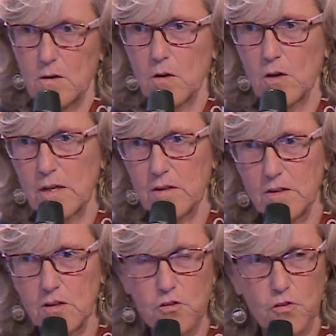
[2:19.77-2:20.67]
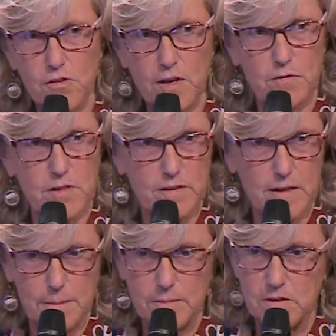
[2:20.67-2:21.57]
organizations serving
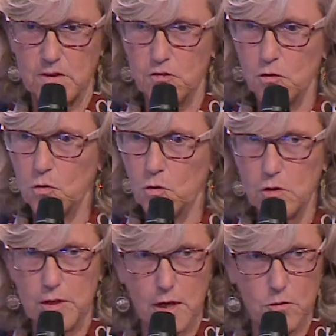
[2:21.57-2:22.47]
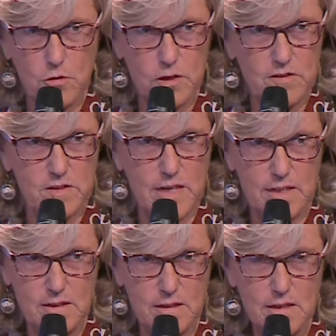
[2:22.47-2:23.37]
them, the so-called Authorized
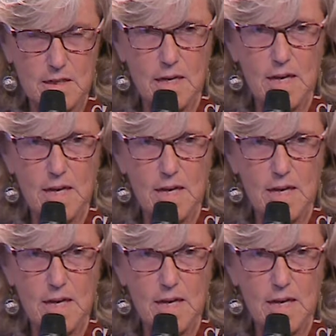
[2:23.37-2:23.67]
Identity,